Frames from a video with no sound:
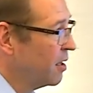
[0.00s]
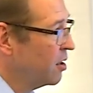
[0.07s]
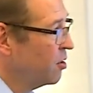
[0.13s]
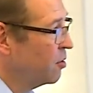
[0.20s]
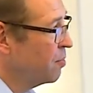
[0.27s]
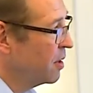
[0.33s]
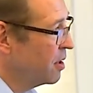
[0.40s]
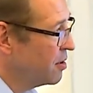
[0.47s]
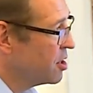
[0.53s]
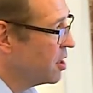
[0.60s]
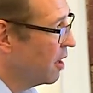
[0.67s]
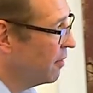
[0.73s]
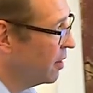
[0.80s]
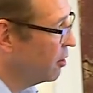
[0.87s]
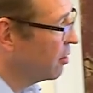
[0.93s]
you'd be
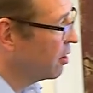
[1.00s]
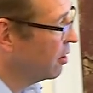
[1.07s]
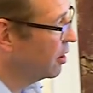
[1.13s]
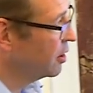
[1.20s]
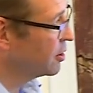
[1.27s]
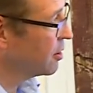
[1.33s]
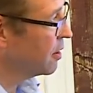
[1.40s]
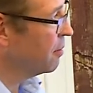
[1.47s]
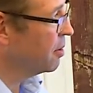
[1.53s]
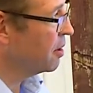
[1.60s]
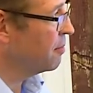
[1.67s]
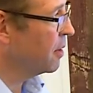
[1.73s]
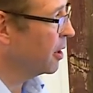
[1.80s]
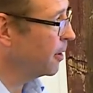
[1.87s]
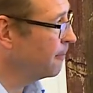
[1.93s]
saving your clients a bit
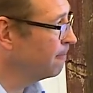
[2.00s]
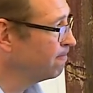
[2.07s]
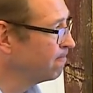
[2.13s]
of money.